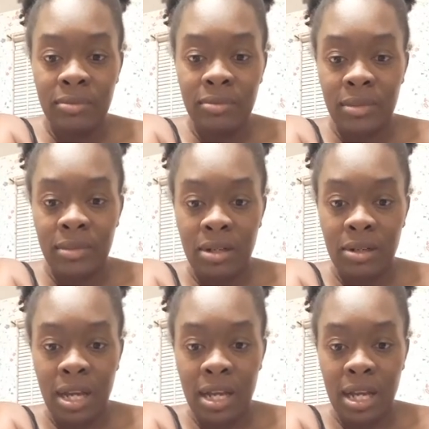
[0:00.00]

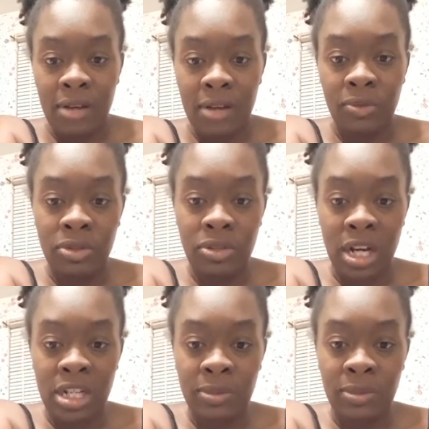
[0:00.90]
Okay, I'm from New
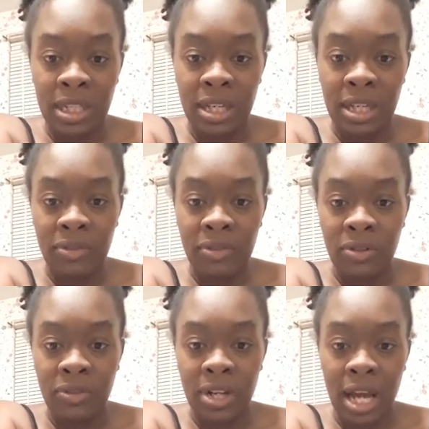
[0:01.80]
Jersey but live in
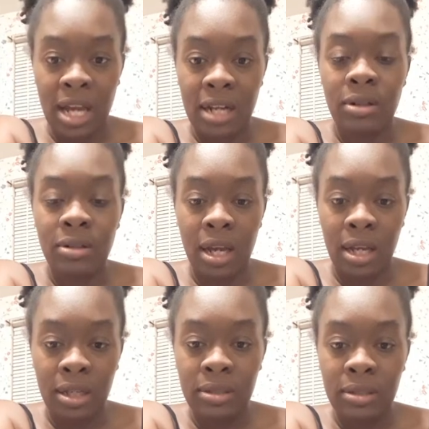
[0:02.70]
North Carolina.
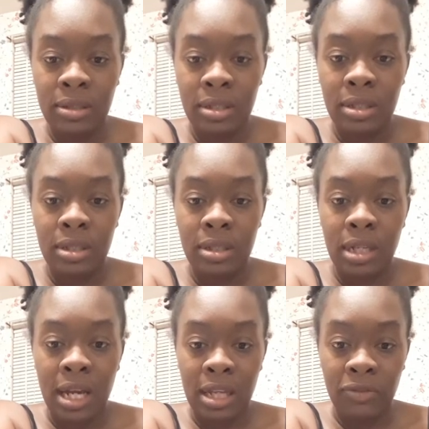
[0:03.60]
Okay,
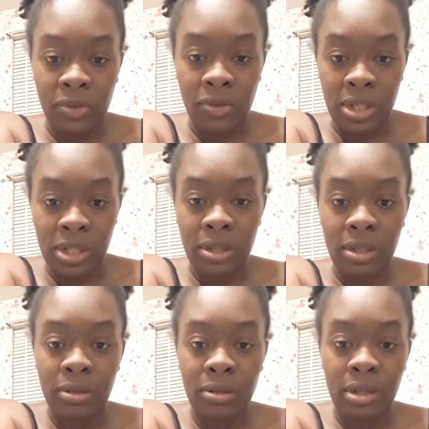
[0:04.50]
California.
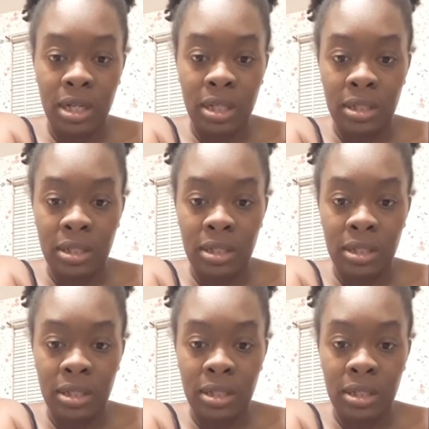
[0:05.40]
Okay,